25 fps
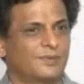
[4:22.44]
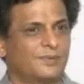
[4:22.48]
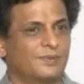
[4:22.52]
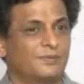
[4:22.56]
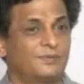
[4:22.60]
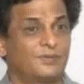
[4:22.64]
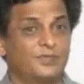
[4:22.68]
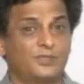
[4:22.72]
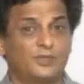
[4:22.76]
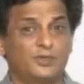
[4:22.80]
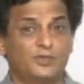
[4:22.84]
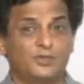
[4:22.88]

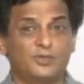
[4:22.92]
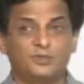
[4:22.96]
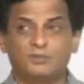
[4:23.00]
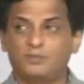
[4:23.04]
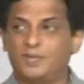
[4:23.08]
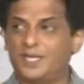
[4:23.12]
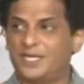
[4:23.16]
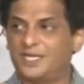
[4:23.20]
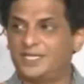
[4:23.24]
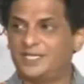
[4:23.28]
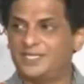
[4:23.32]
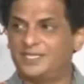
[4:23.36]
Without
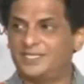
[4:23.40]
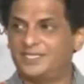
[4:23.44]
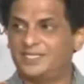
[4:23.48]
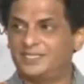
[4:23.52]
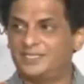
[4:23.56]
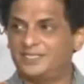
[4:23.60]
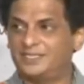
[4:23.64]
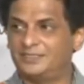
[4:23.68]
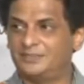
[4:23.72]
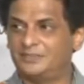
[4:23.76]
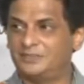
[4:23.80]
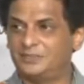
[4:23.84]
mind.
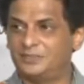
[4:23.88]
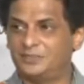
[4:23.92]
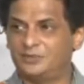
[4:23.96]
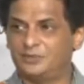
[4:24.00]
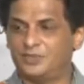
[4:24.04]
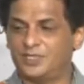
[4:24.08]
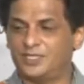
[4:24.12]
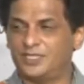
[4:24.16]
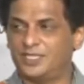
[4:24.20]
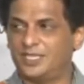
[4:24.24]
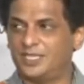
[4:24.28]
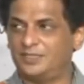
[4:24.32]
You
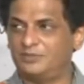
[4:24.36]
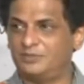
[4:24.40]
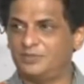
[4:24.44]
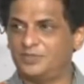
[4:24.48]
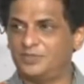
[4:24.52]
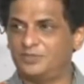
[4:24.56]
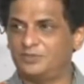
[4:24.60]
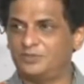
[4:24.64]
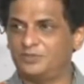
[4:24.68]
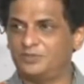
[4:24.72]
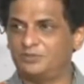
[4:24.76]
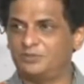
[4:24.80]
are there
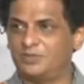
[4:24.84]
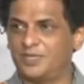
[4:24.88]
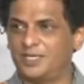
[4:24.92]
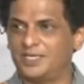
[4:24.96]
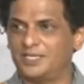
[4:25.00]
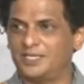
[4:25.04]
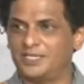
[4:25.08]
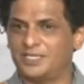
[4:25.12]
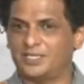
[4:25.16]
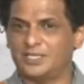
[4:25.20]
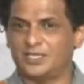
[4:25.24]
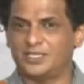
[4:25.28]
without
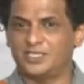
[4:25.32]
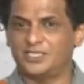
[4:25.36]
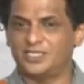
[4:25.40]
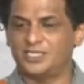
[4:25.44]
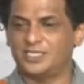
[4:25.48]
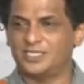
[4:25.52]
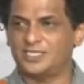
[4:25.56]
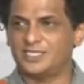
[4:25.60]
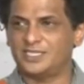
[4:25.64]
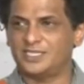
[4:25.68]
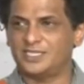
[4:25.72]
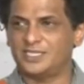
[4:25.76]
mind. The
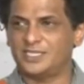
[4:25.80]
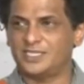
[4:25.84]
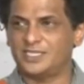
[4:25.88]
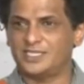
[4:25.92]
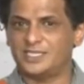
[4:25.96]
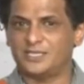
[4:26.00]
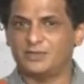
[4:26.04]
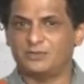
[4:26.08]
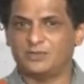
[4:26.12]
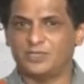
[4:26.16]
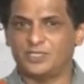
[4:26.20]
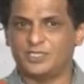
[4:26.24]
consciousness is
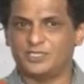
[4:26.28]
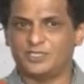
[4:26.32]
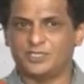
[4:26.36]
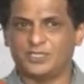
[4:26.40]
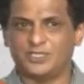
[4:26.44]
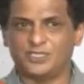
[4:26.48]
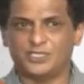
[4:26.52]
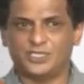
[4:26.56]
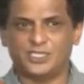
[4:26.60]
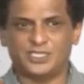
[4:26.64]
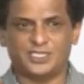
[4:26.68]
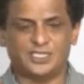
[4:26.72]
there. What is
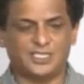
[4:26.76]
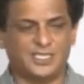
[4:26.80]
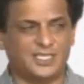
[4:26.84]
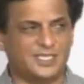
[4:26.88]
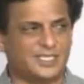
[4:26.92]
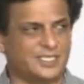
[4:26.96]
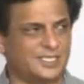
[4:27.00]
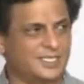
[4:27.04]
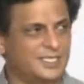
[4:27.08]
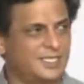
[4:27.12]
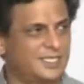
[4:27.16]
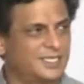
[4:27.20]

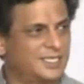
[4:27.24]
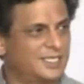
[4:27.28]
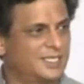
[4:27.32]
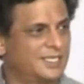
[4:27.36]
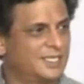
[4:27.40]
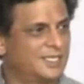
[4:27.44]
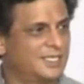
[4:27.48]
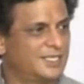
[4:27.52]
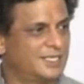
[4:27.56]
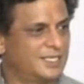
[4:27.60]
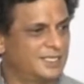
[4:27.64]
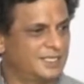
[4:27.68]
consciousness?
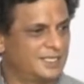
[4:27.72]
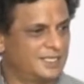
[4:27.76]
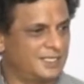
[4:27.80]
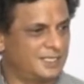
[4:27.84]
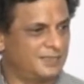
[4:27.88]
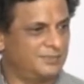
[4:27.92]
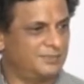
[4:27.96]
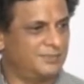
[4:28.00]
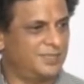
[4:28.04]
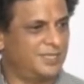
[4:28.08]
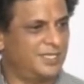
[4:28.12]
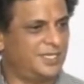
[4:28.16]

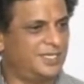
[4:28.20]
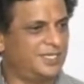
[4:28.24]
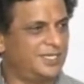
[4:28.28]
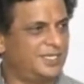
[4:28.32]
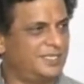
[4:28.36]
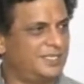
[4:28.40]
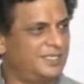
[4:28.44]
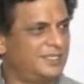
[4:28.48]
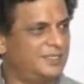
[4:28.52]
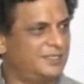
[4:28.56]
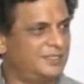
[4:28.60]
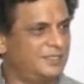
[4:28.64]
Something,
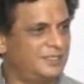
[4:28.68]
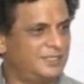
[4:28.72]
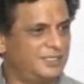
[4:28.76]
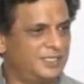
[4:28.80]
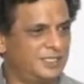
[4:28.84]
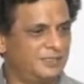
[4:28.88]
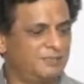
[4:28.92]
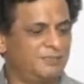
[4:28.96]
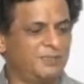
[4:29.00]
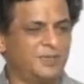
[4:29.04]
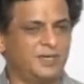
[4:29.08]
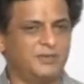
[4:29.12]

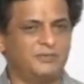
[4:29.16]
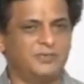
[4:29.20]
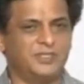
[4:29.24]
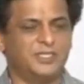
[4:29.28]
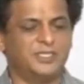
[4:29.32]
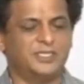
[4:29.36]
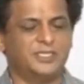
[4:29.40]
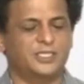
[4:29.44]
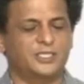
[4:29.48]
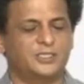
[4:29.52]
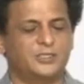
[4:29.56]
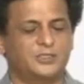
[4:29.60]
the
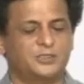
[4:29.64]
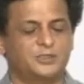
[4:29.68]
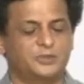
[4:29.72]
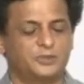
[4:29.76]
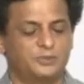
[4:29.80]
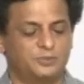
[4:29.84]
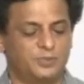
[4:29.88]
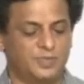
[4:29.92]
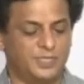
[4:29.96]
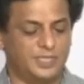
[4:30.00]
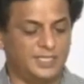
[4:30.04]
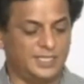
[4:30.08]
power, the true
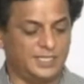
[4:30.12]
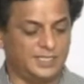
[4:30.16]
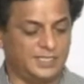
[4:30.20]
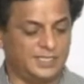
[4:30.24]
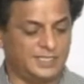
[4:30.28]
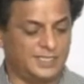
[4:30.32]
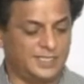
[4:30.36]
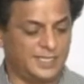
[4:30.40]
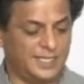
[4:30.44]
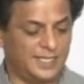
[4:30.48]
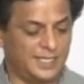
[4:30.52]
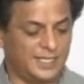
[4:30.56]
being
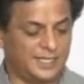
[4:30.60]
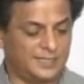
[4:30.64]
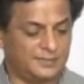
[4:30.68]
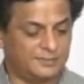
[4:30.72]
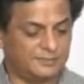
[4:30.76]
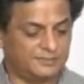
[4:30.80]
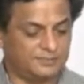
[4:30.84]
is there.